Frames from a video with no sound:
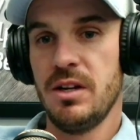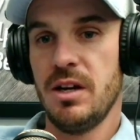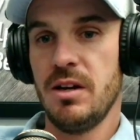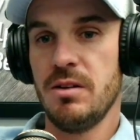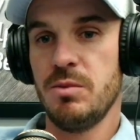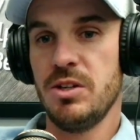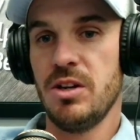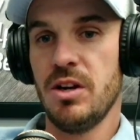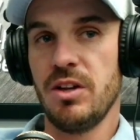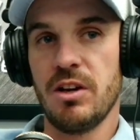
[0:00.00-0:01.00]
And when you
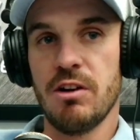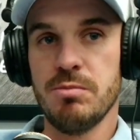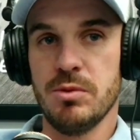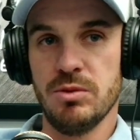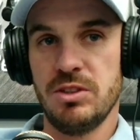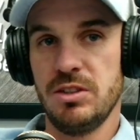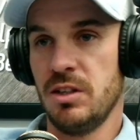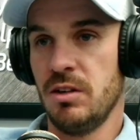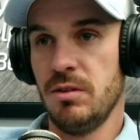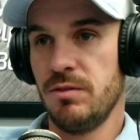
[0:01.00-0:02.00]
know that golf balls,
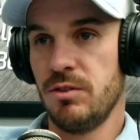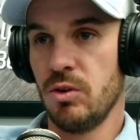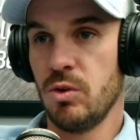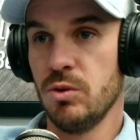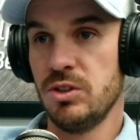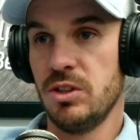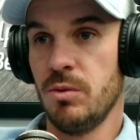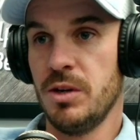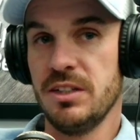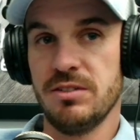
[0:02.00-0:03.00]
have got cores that are
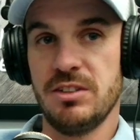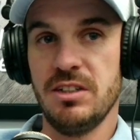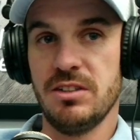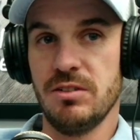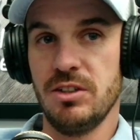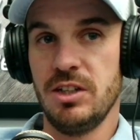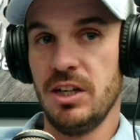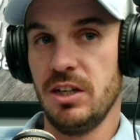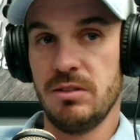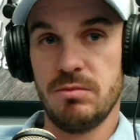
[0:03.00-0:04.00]
way off center, and you hit
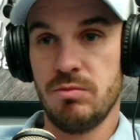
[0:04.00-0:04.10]
a